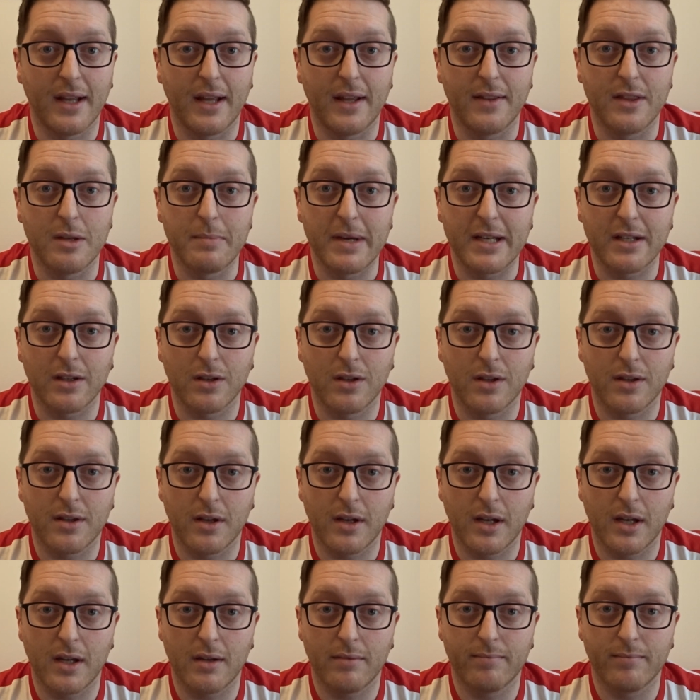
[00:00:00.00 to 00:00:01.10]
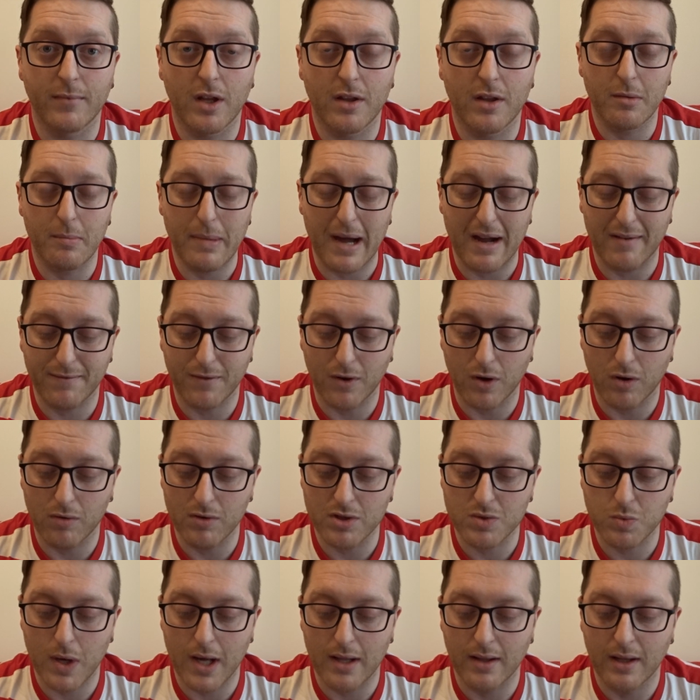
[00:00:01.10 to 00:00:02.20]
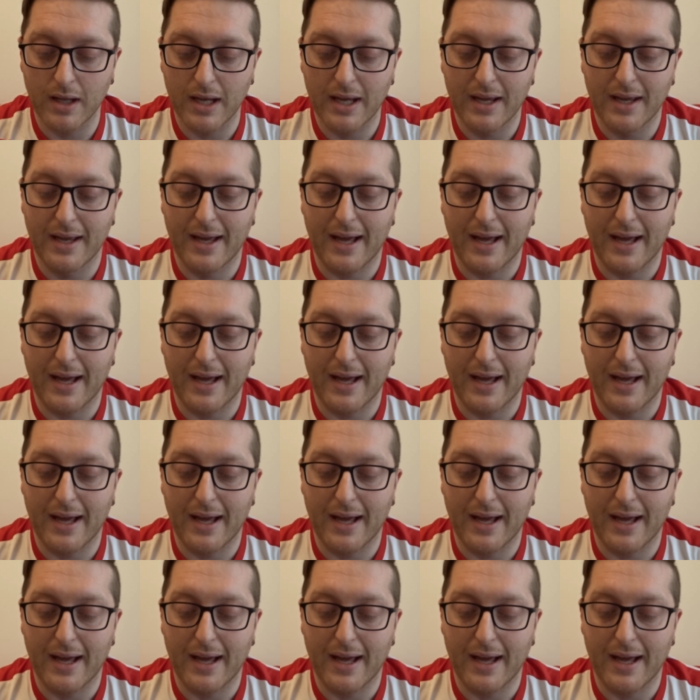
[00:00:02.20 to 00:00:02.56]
in the middle of the back four as well.